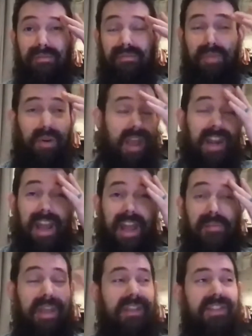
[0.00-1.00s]
or 8
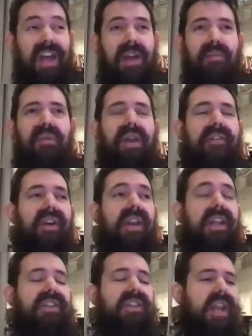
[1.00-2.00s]
a.m. his time or whatever. And
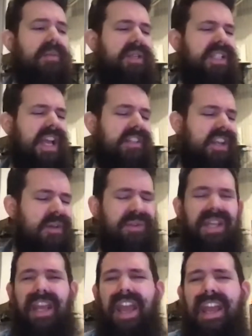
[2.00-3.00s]
I shot him a text, and I
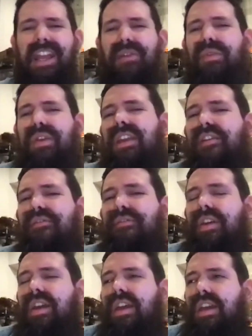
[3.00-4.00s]
was like, hey, can we
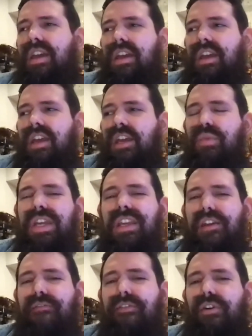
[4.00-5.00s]

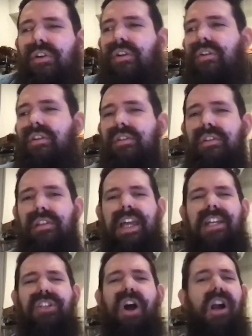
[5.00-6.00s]
give her
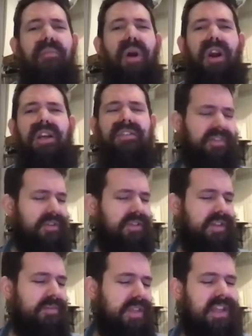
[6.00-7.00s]
like Doc Martens or
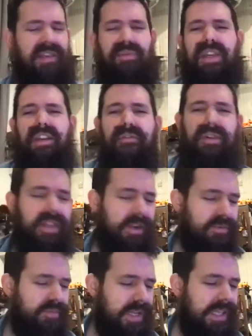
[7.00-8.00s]
something? Can we give her
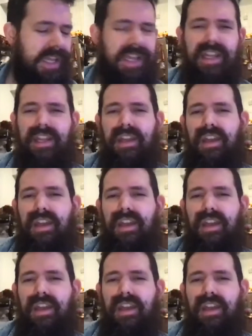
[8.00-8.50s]
like really